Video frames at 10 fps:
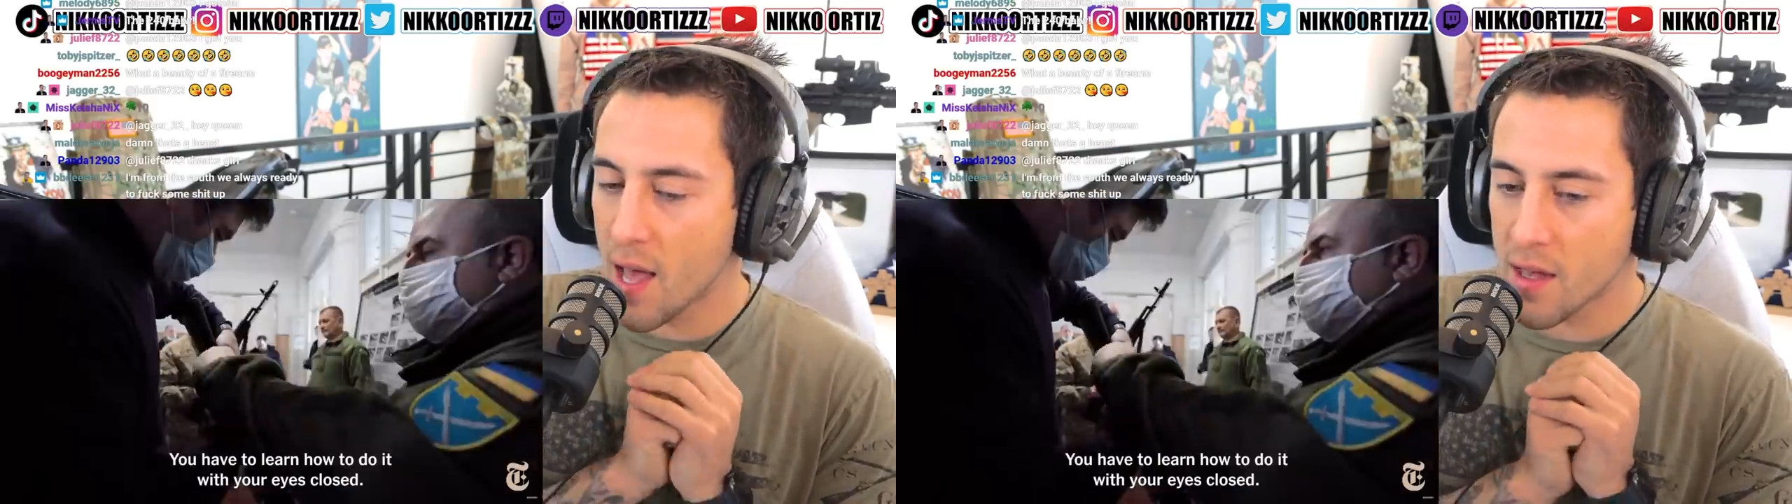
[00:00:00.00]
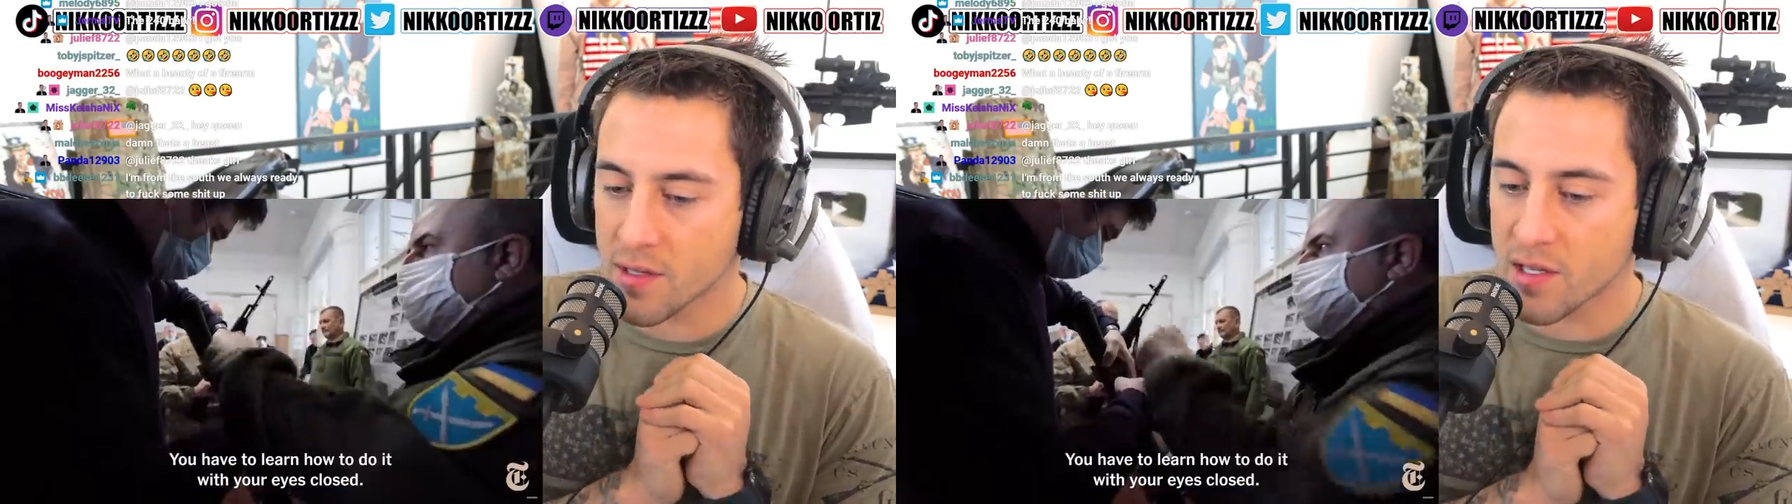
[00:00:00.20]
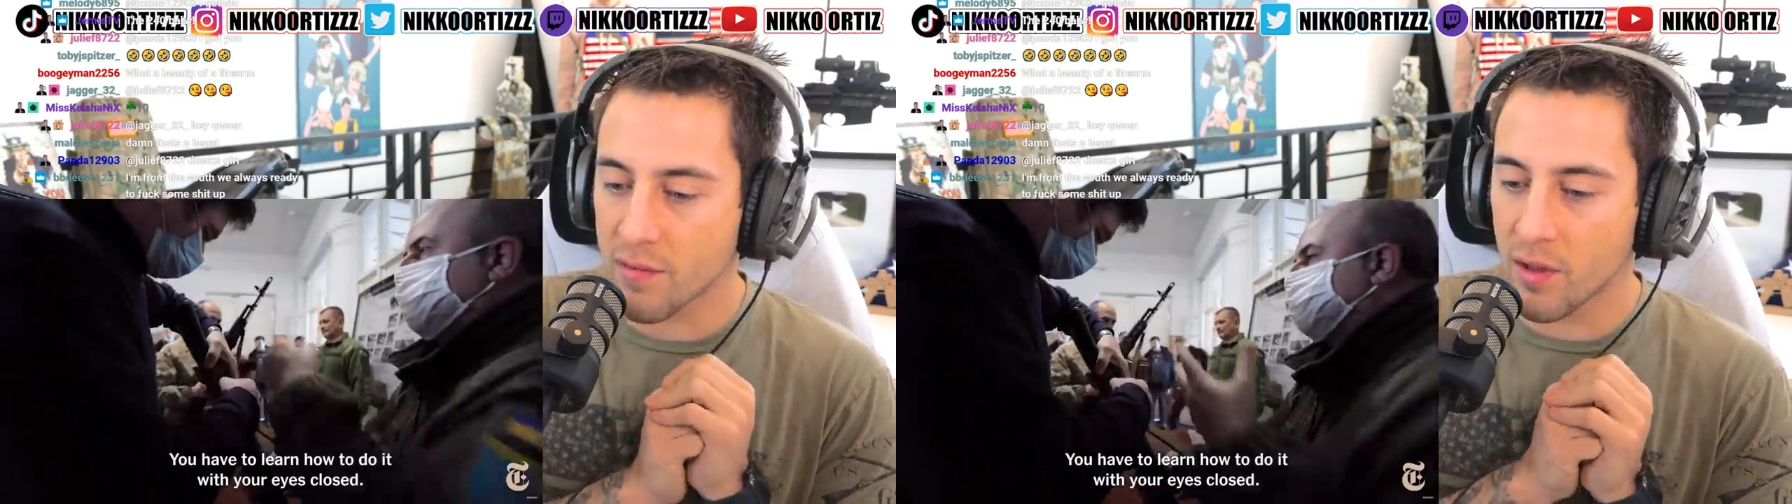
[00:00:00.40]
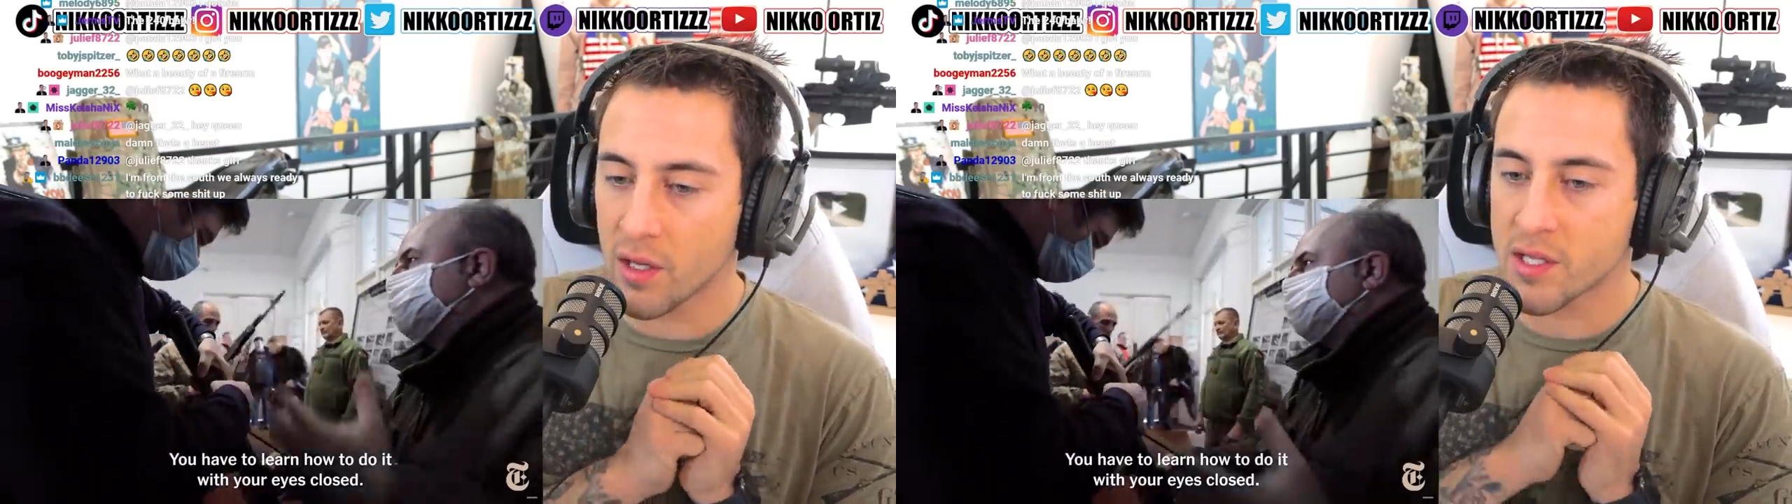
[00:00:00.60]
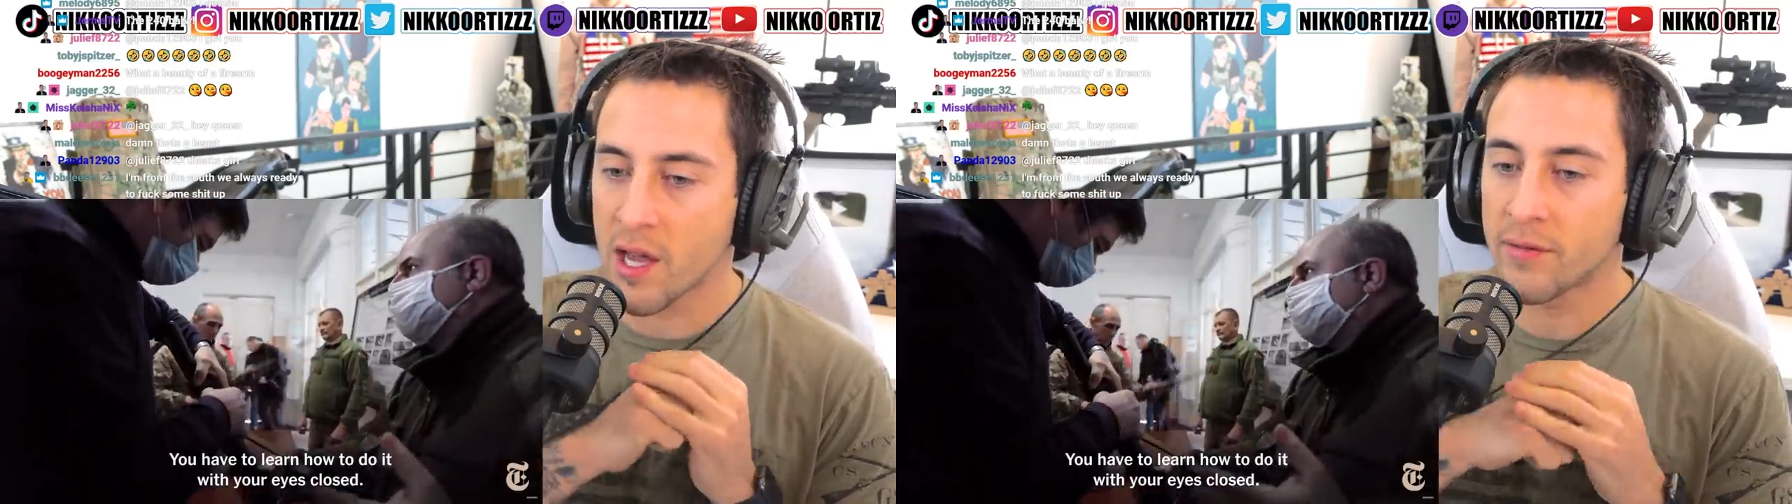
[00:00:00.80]
that
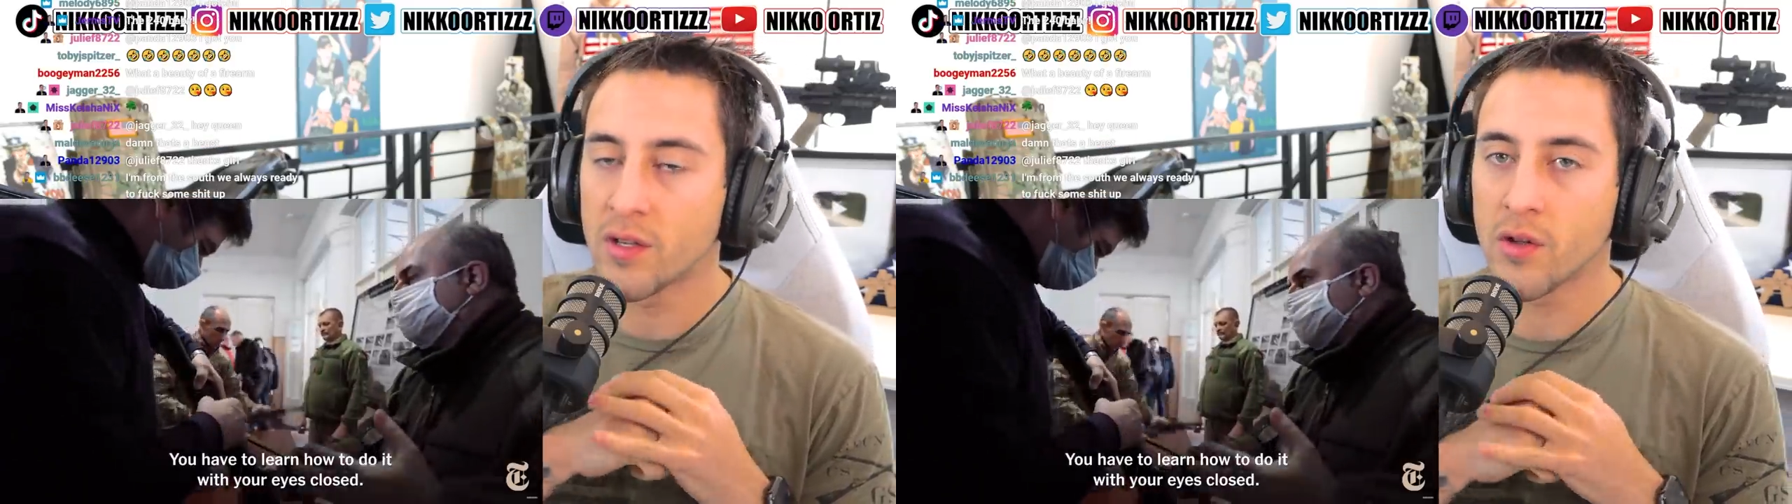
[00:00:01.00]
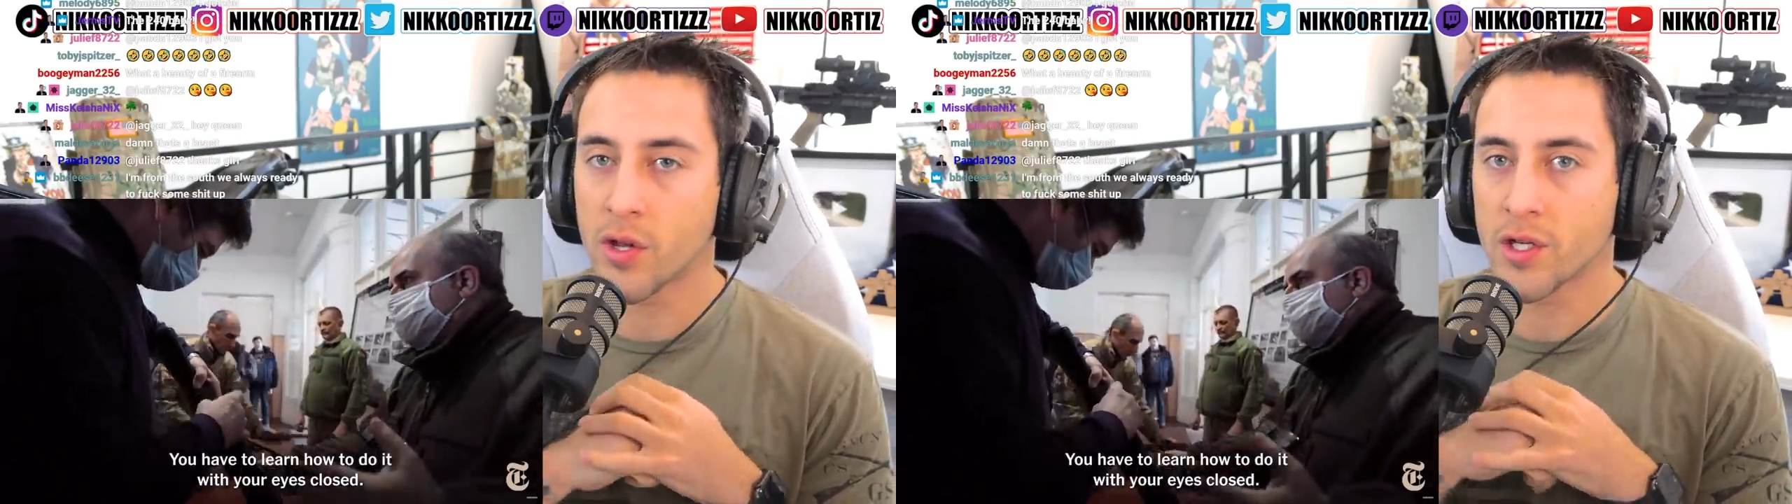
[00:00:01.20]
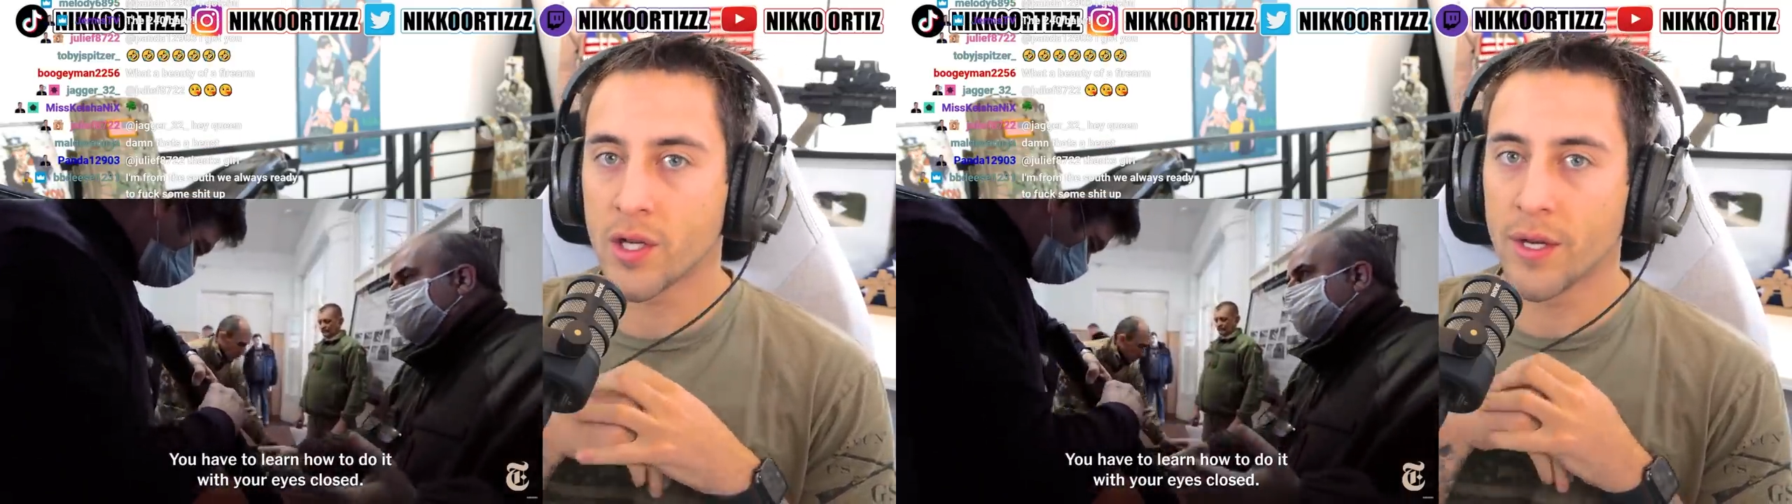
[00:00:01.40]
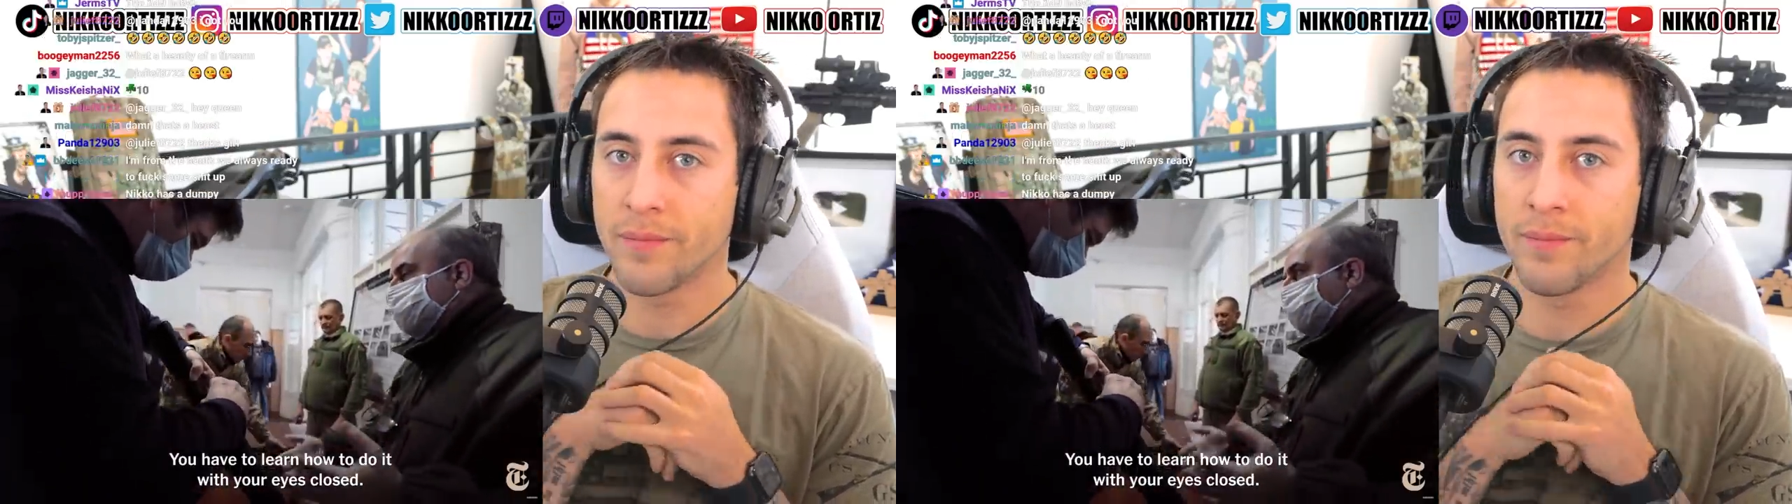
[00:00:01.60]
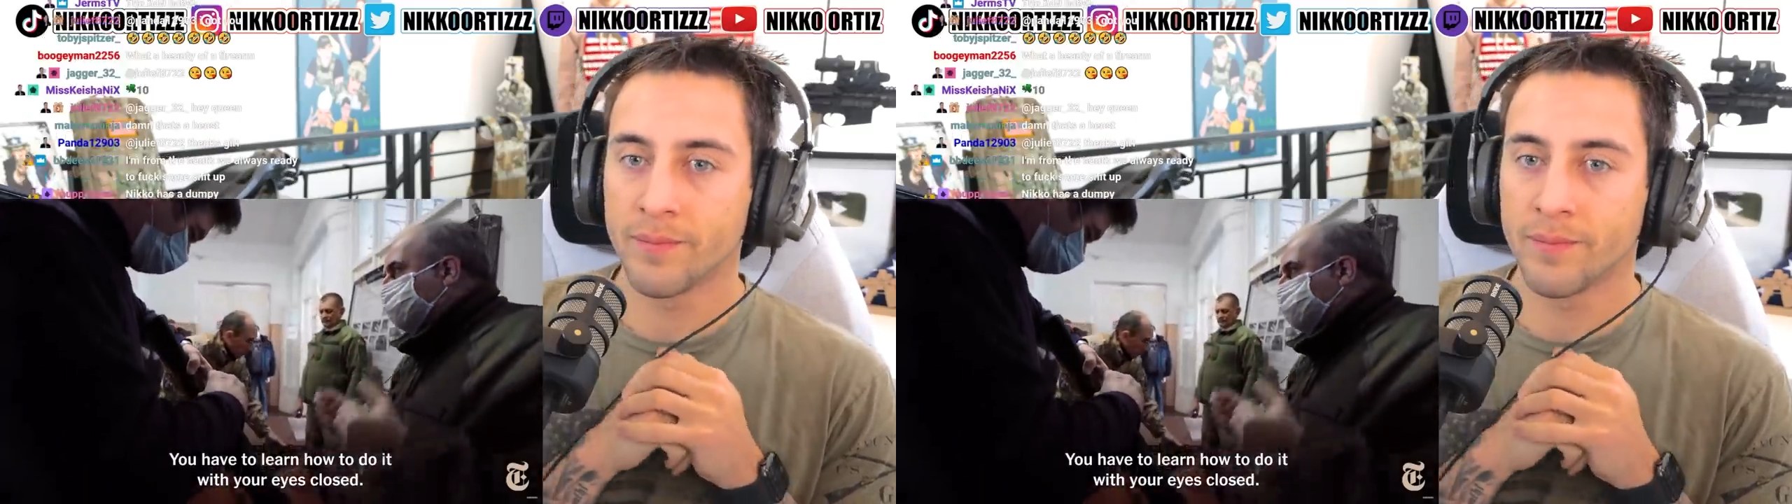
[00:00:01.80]
civilians have to do this shit.